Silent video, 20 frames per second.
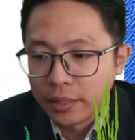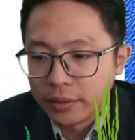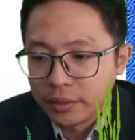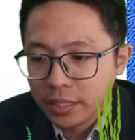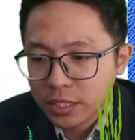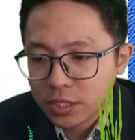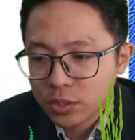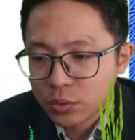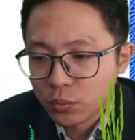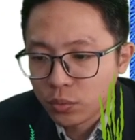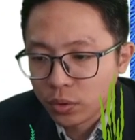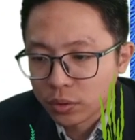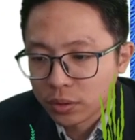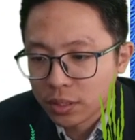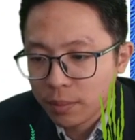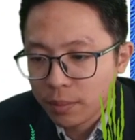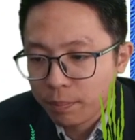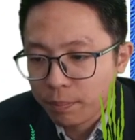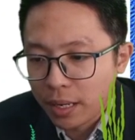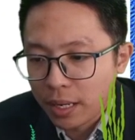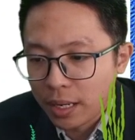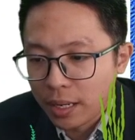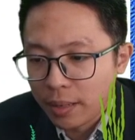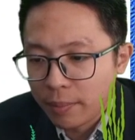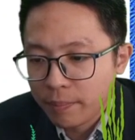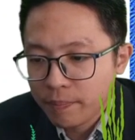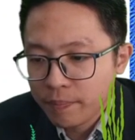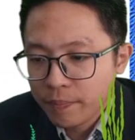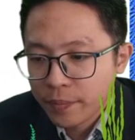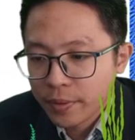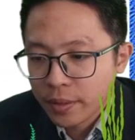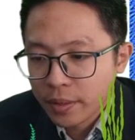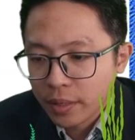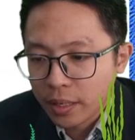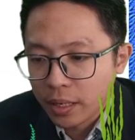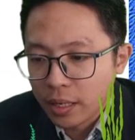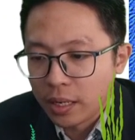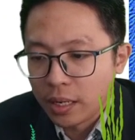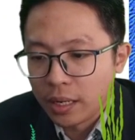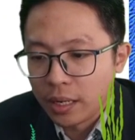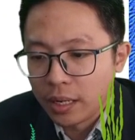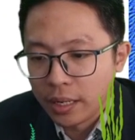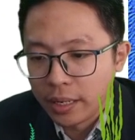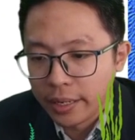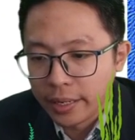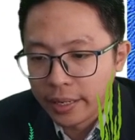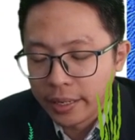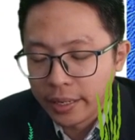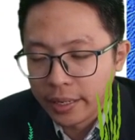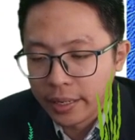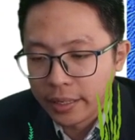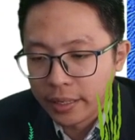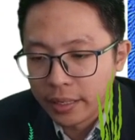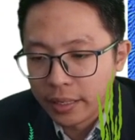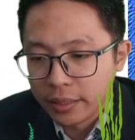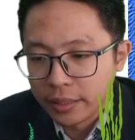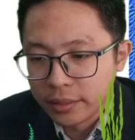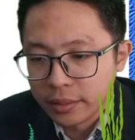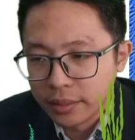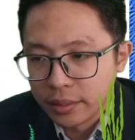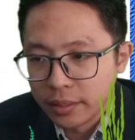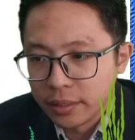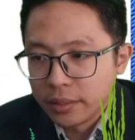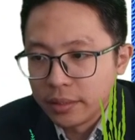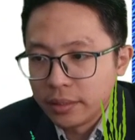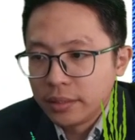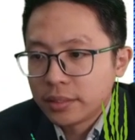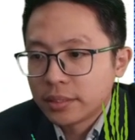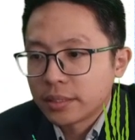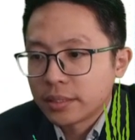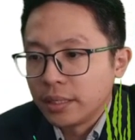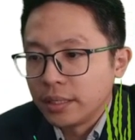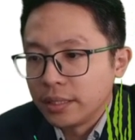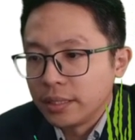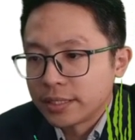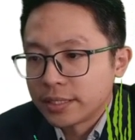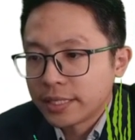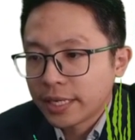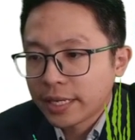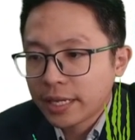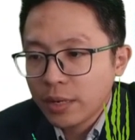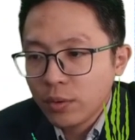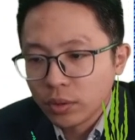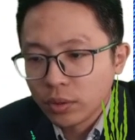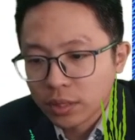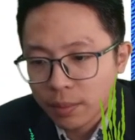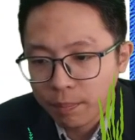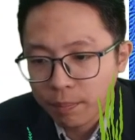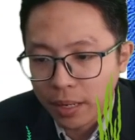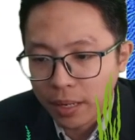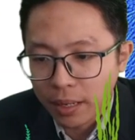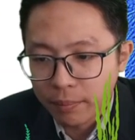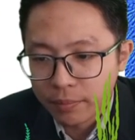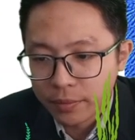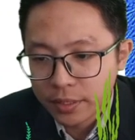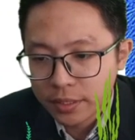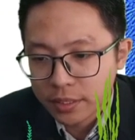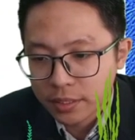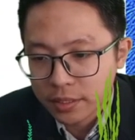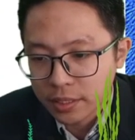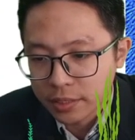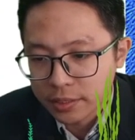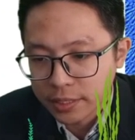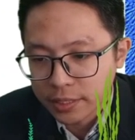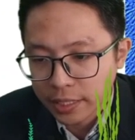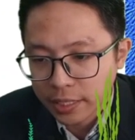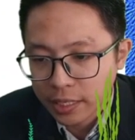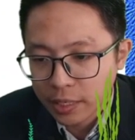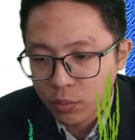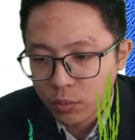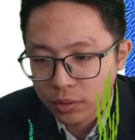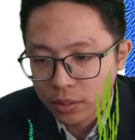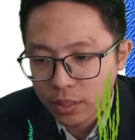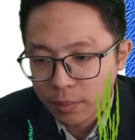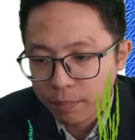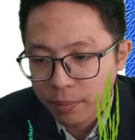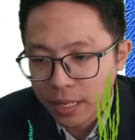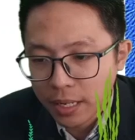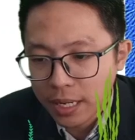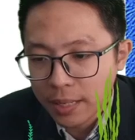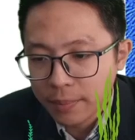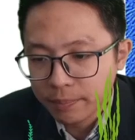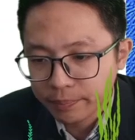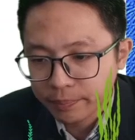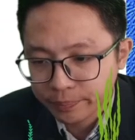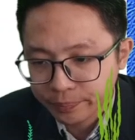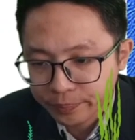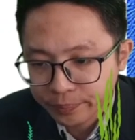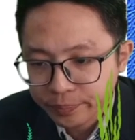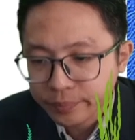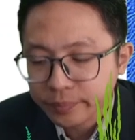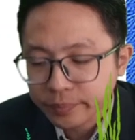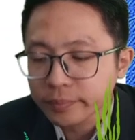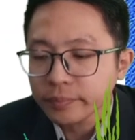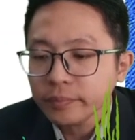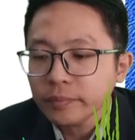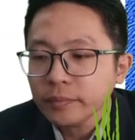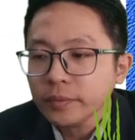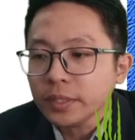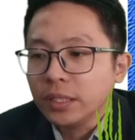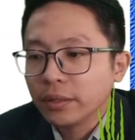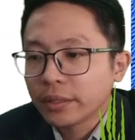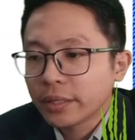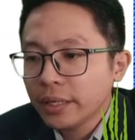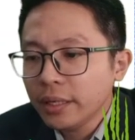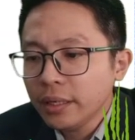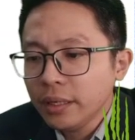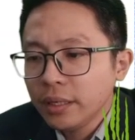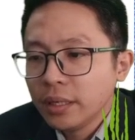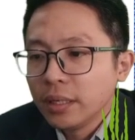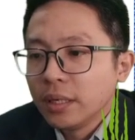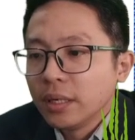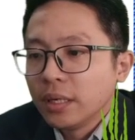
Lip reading: This water pump and the second water pump. This is the second water pump. Okay.